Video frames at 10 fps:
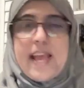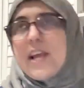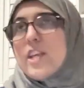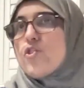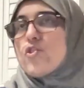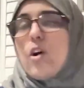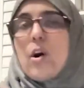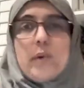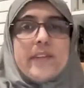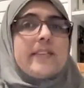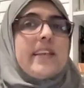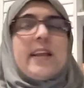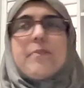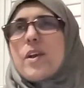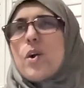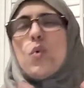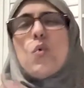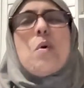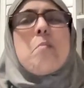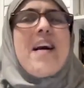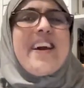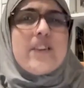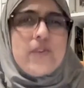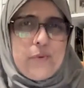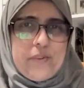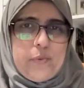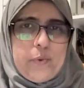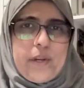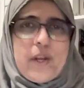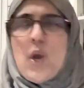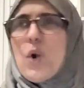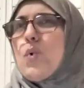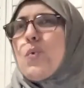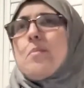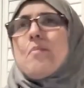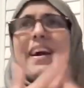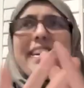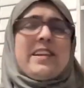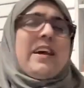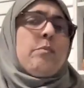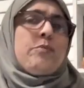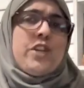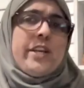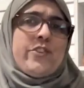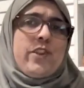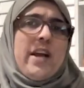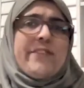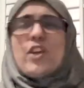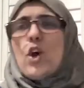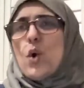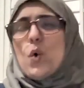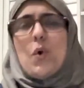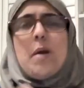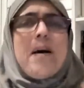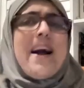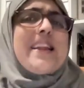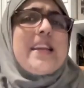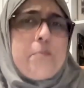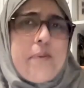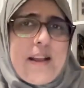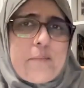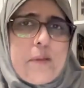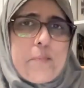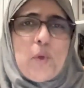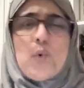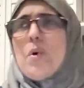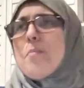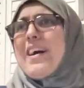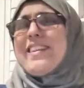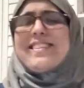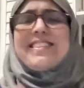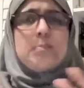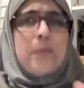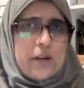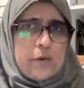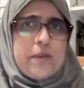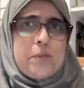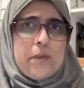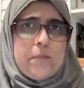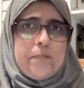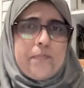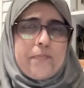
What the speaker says: And I used to always say, who am I to do this work? Who am I to help change lives? Who am I to impact people? Who am I to inspire people?